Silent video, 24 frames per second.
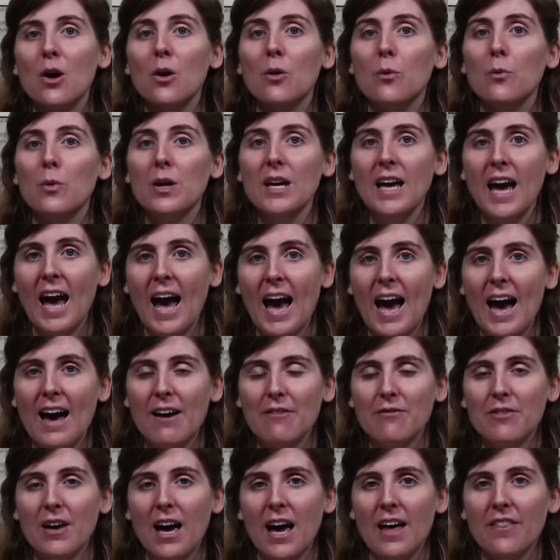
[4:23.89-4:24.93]
we
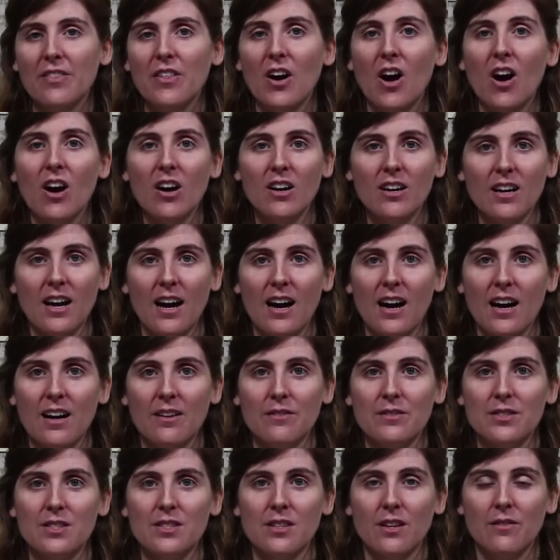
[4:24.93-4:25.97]
have at the
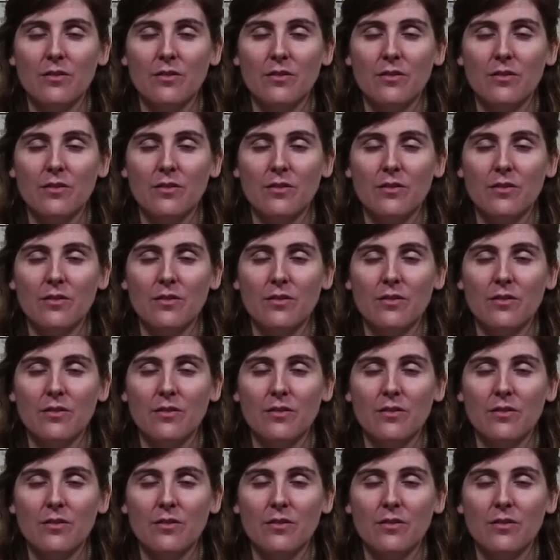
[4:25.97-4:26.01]
archives